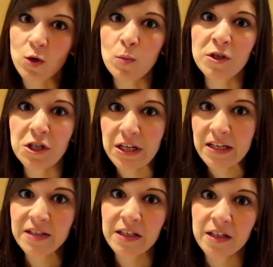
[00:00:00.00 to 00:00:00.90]
so much
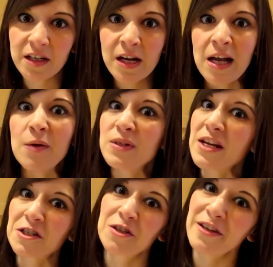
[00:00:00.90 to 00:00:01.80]
easier. It was
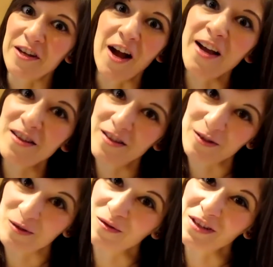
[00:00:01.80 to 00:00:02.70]
actually Kyle
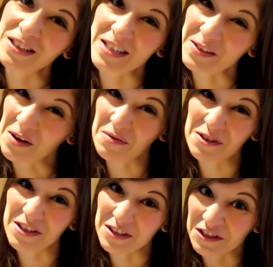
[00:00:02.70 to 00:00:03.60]
who
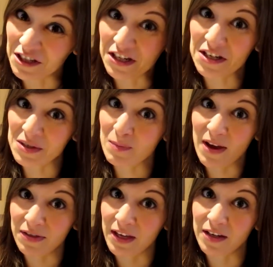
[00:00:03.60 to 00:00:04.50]
discovered this genius
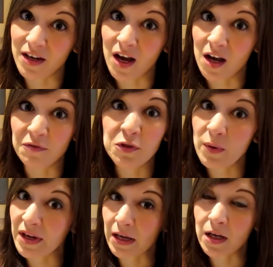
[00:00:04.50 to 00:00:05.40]
method of
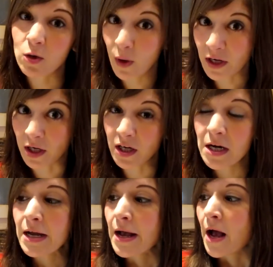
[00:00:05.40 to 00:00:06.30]
doing it quicker.
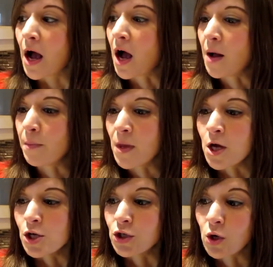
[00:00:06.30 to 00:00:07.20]
Um,
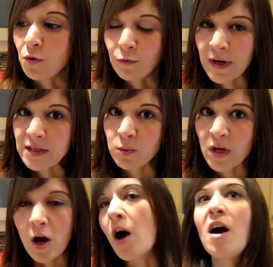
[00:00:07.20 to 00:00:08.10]
so friends,
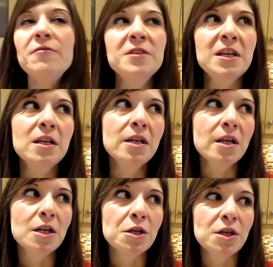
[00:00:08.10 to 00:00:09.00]
we often
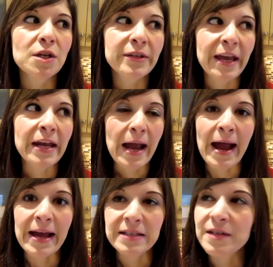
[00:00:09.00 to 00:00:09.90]
get
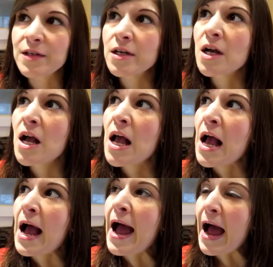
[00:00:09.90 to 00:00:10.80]
asked,
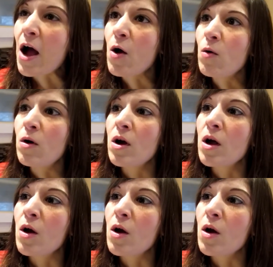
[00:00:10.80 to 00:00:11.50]
how